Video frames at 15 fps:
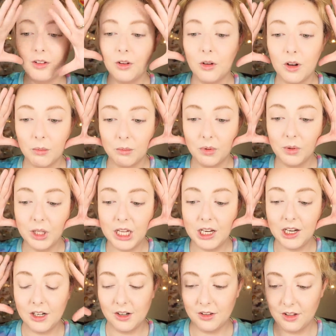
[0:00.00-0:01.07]
look complete
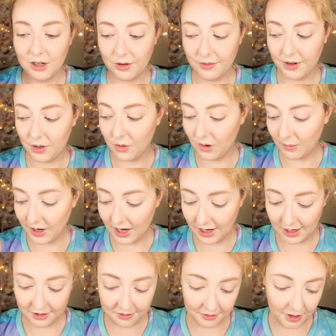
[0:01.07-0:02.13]
and just sort of ignore my
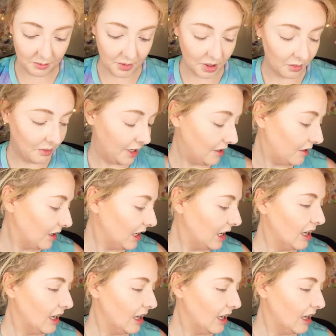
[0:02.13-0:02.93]
eyes for the moment,